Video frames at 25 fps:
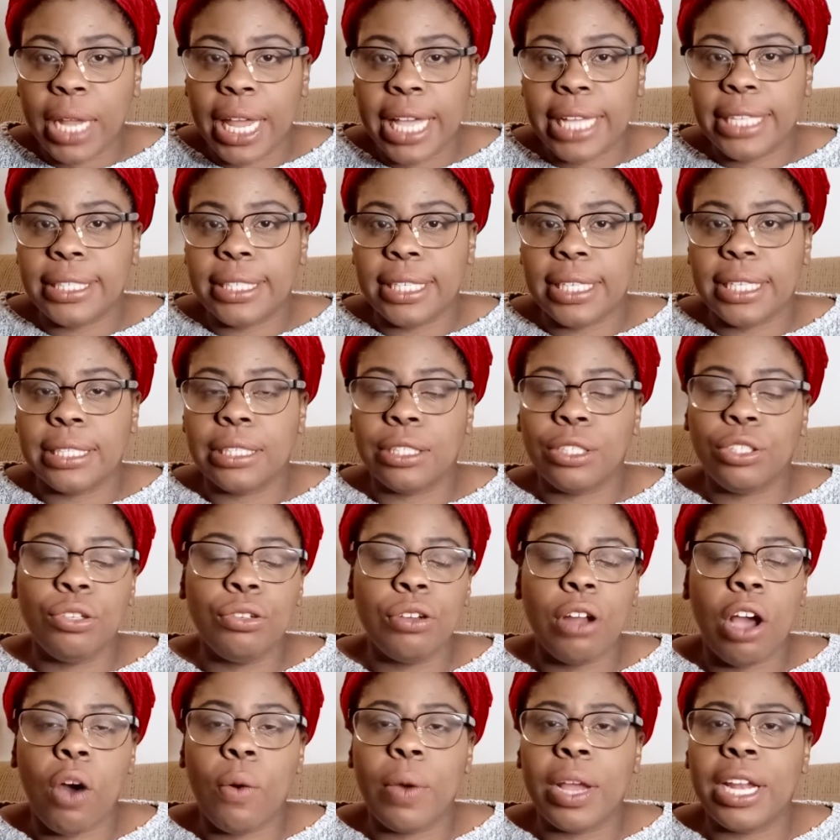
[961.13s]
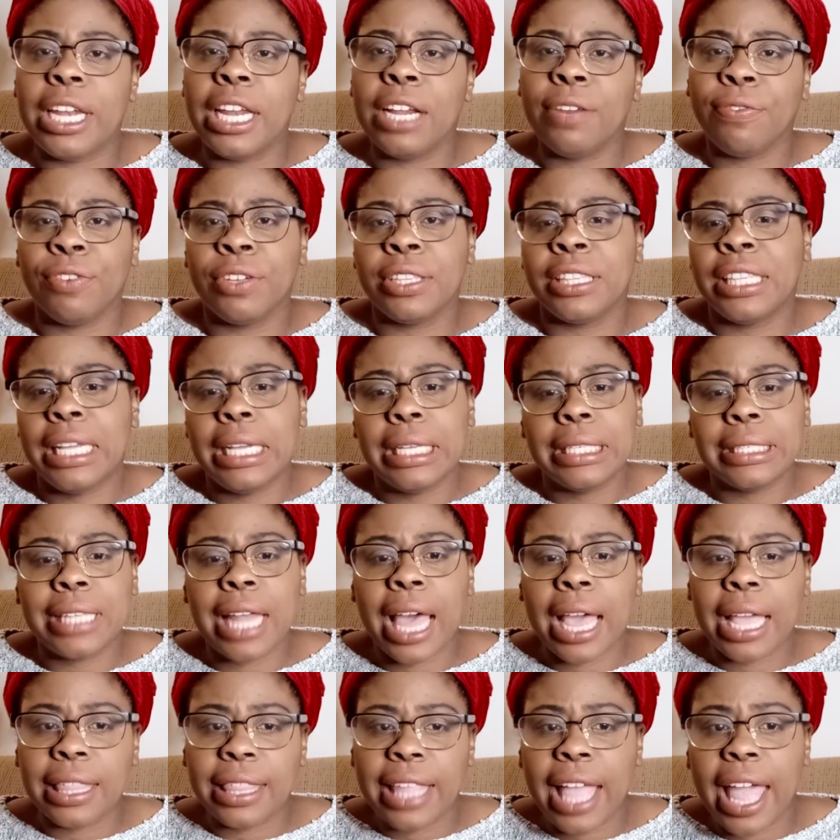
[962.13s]
places, you know, and different things
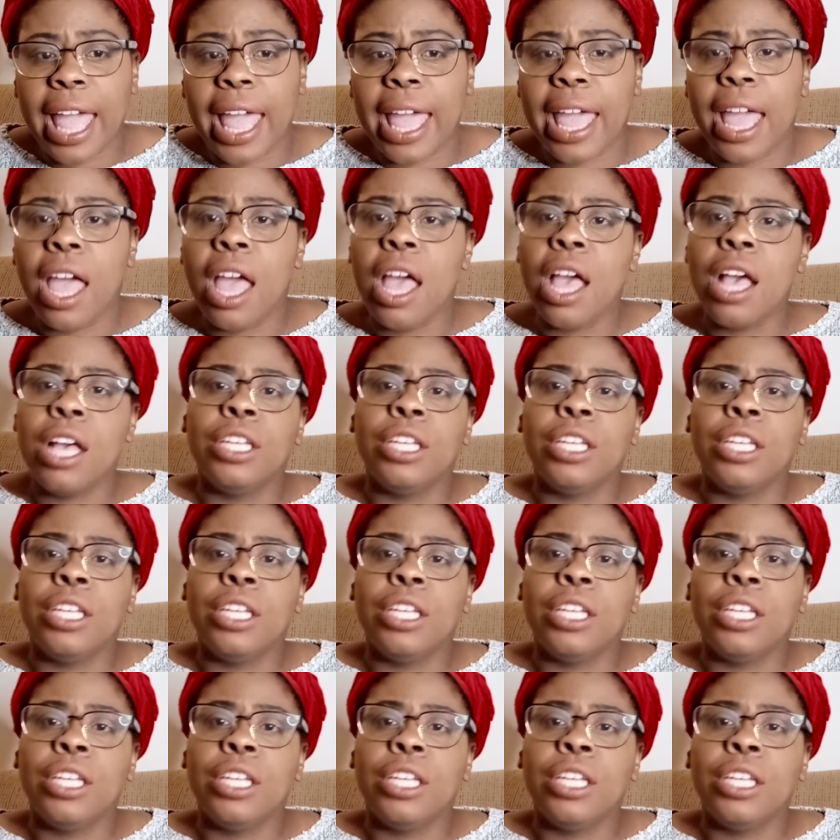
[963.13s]
like that.